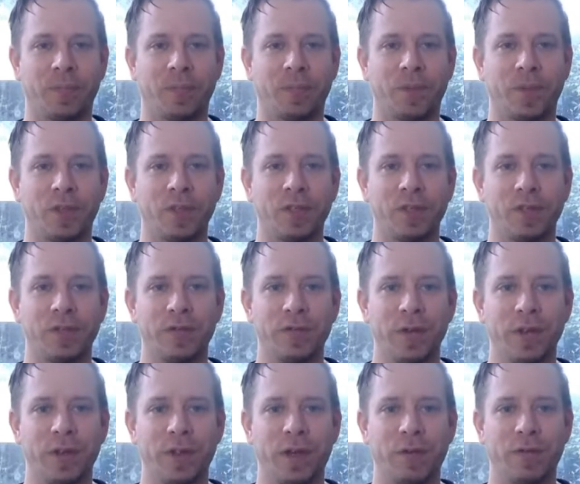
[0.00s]
And just
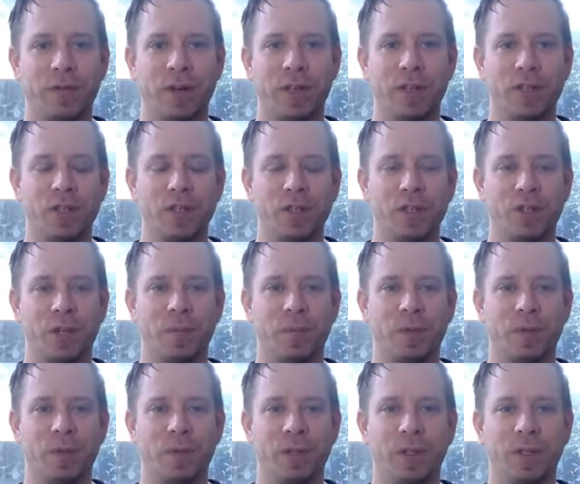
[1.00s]
feel that relationship
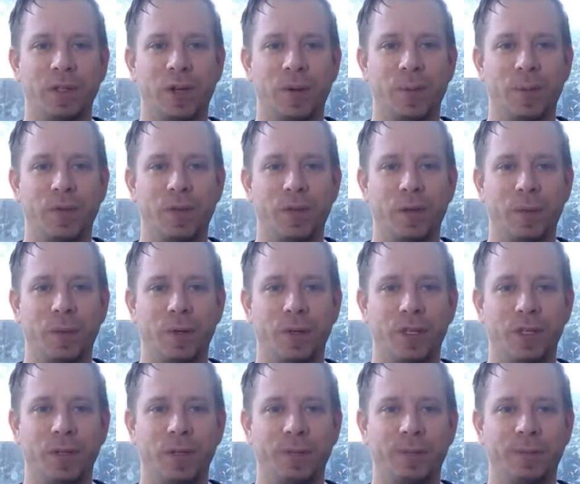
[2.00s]
between the top of your body